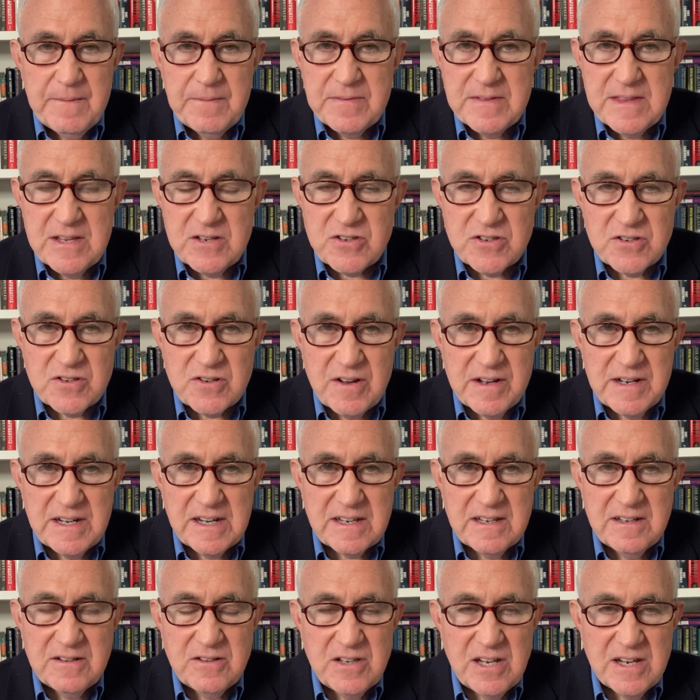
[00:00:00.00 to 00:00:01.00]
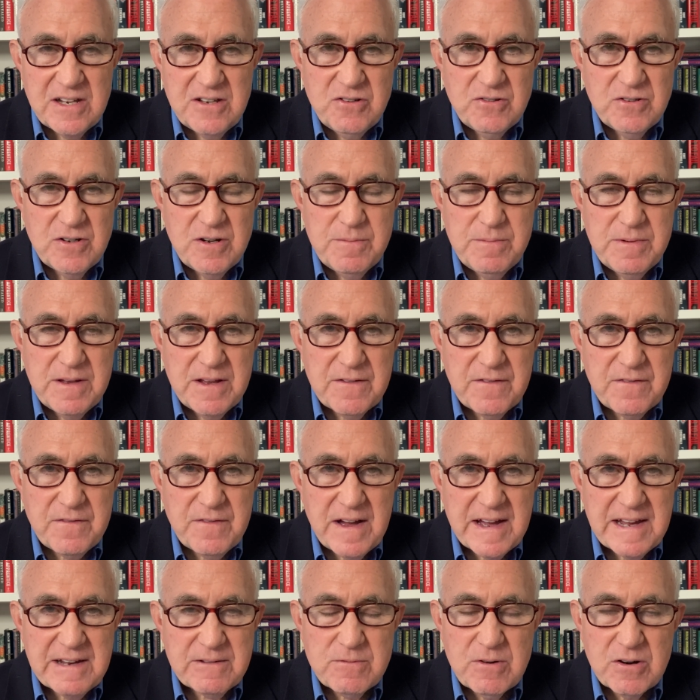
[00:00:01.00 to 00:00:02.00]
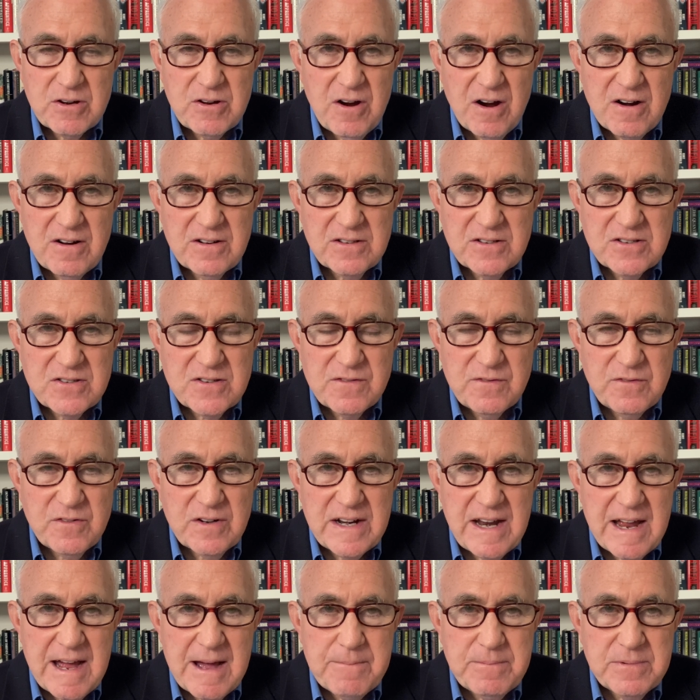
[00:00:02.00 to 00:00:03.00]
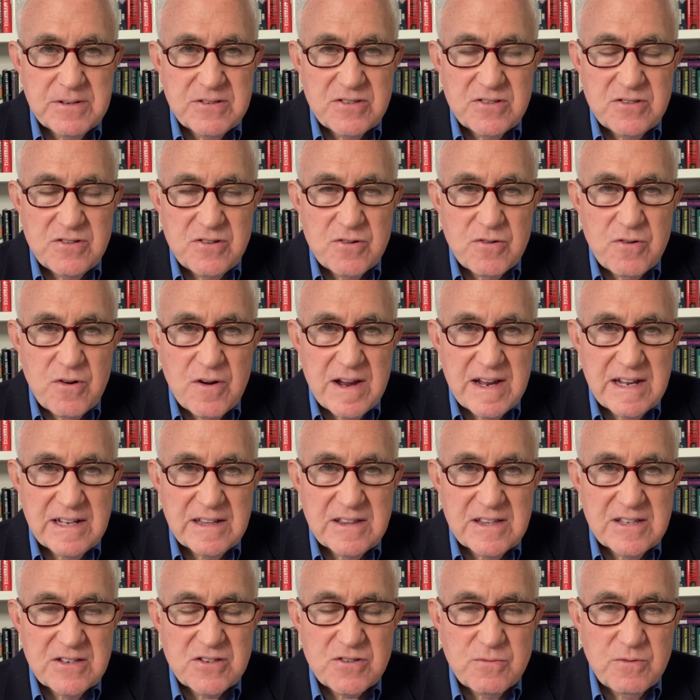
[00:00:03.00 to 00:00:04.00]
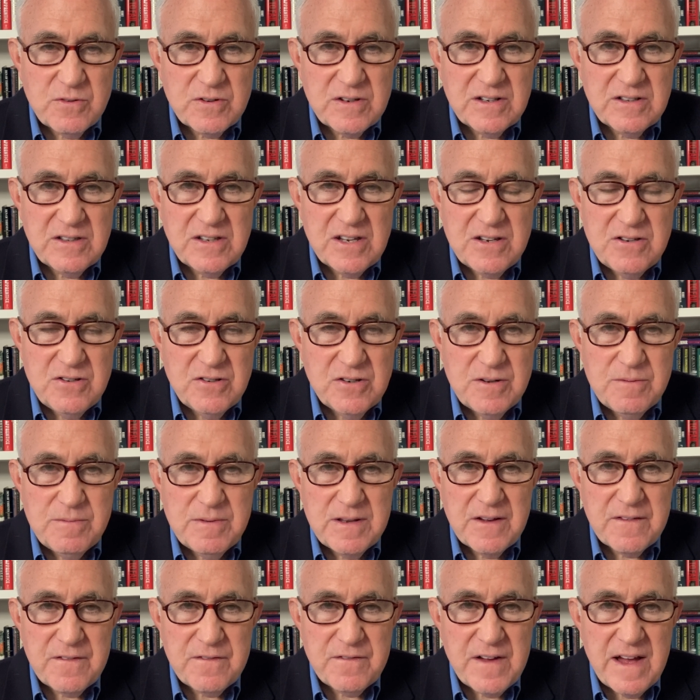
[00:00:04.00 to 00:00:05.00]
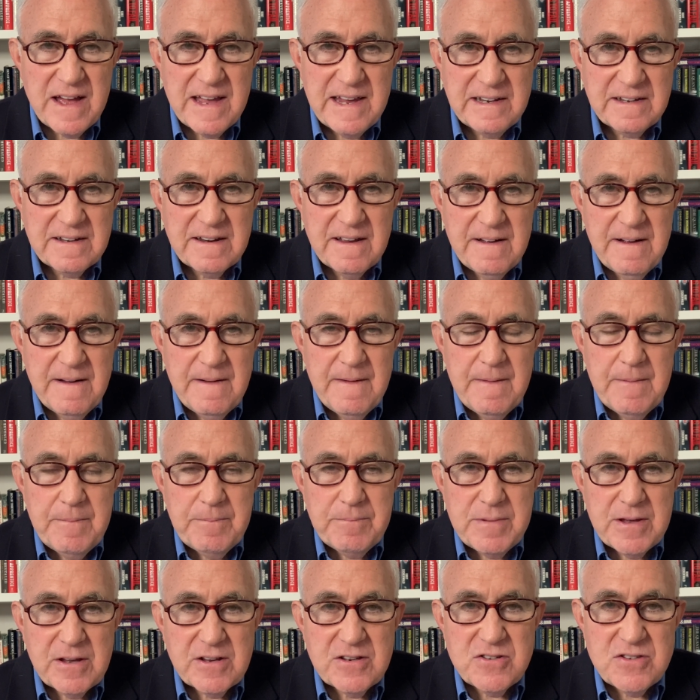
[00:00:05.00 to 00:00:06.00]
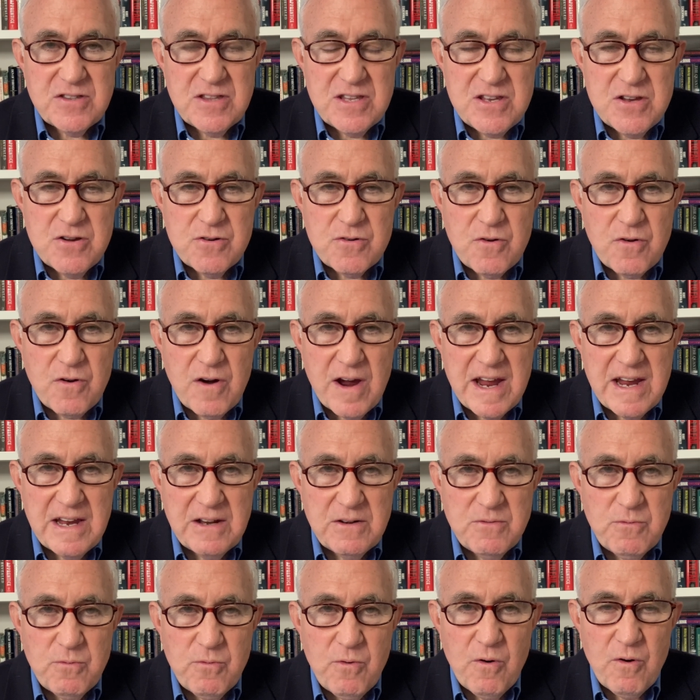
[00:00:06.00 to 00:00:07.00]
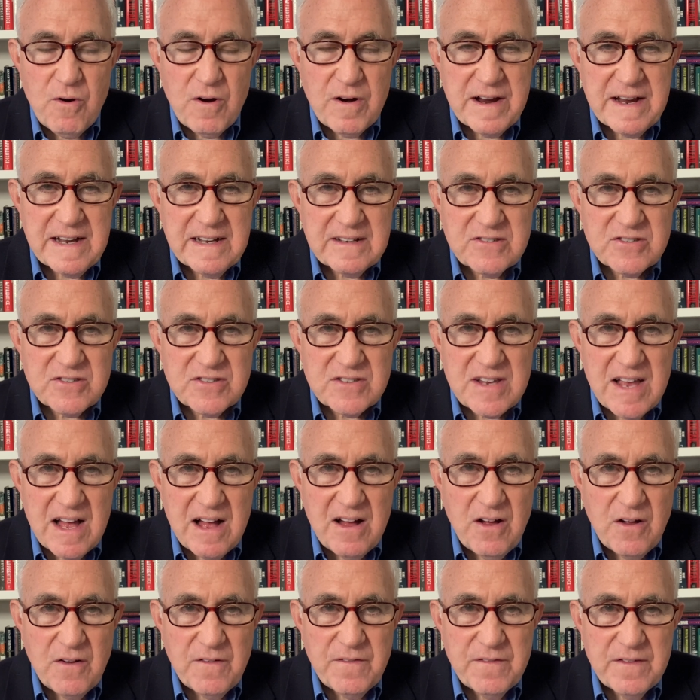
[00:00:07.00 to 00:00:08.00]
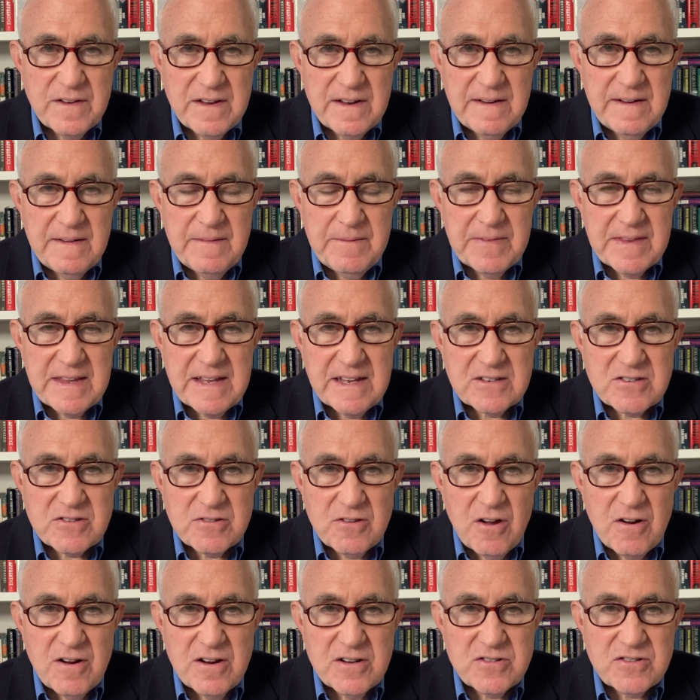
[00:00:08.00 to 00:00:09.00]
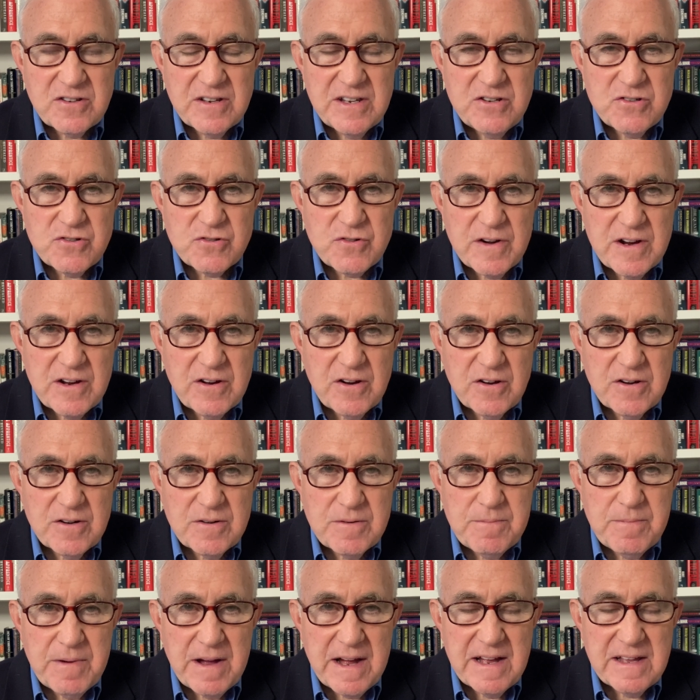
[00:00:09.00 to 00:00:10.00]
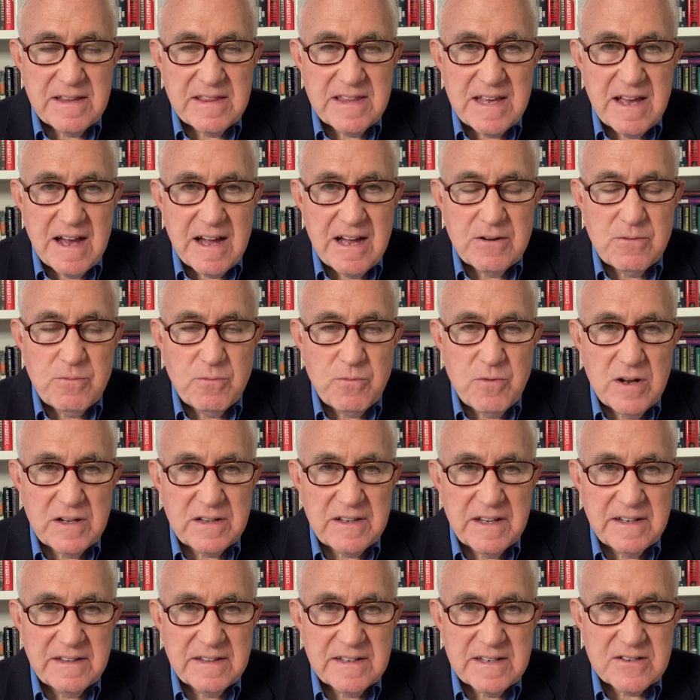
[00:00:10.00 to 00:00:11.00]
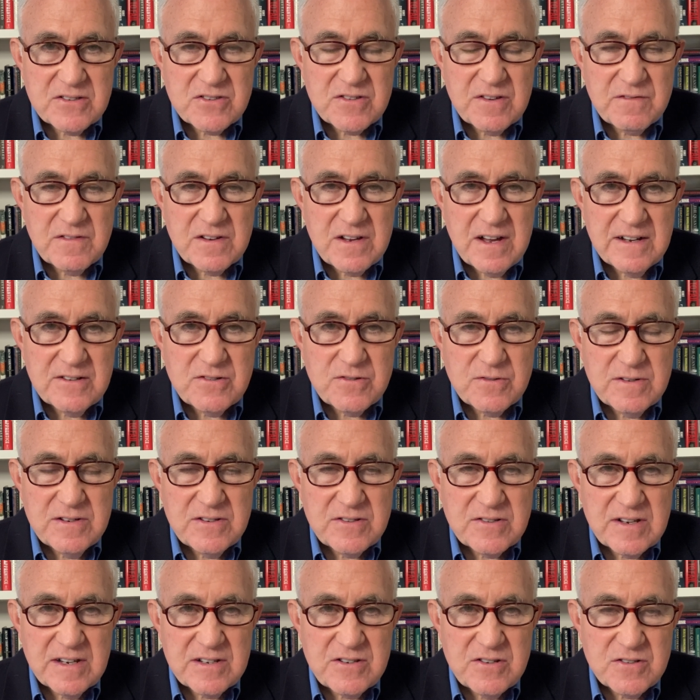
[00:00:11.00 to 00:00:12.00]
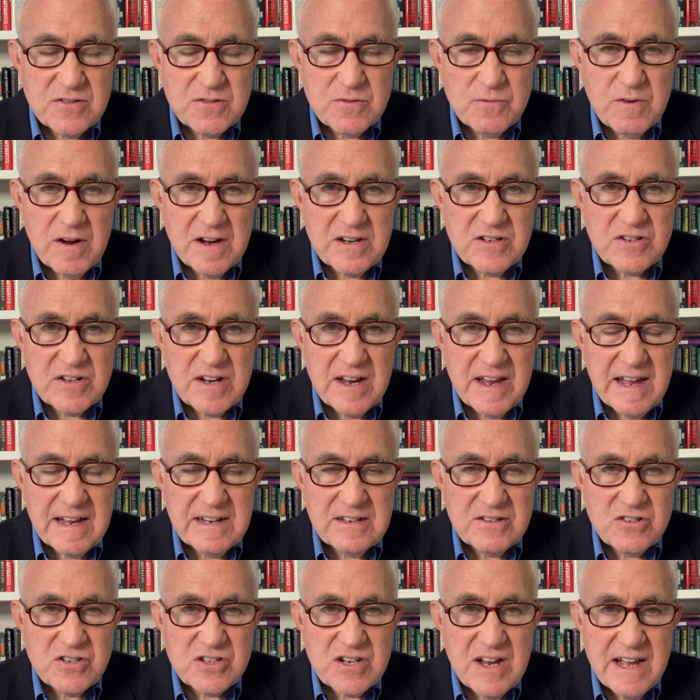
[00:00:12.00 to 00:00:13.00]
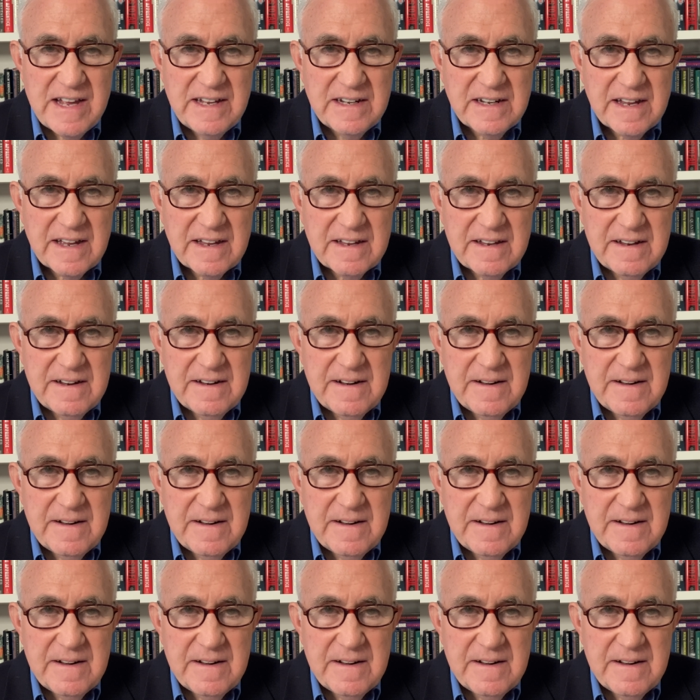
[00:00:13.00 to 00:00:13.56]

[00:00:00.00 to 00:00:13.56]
This is going to continue to be a fight, regardless of what happens in Ukraine. This will continue to be a fight because the Ukraine war itself is largely triggered by the unwillingness of countries such as Russia and China